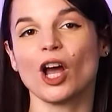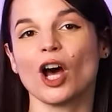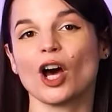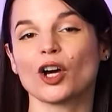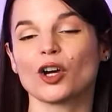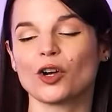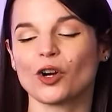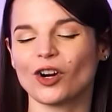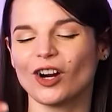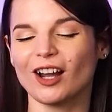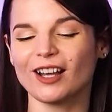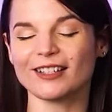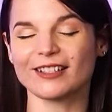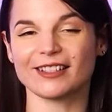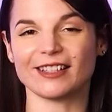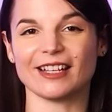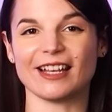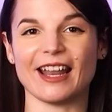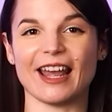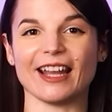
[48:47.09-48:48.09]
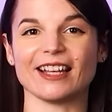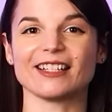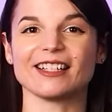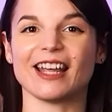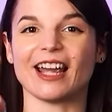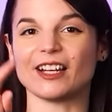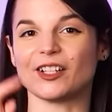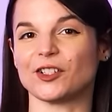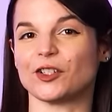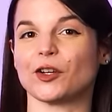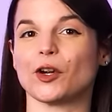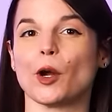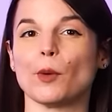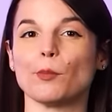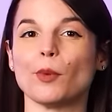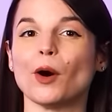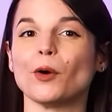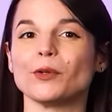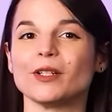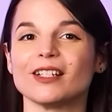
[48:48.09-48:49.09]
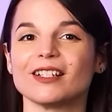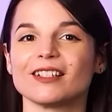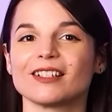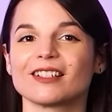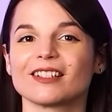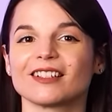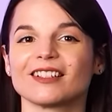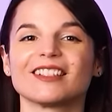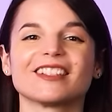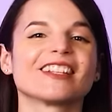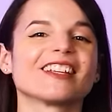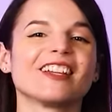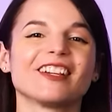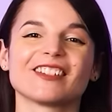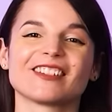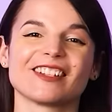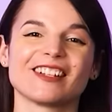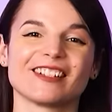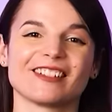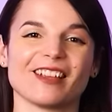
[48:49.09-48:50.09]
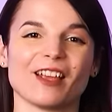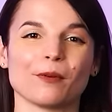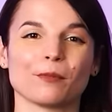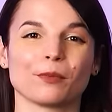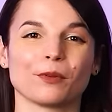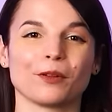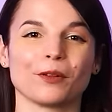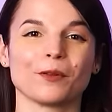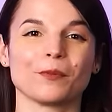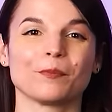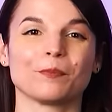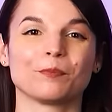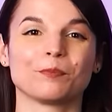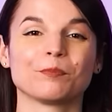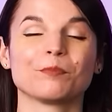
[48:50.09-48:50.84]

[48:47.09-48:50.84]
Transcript: across the net at your opponent. Here's an example.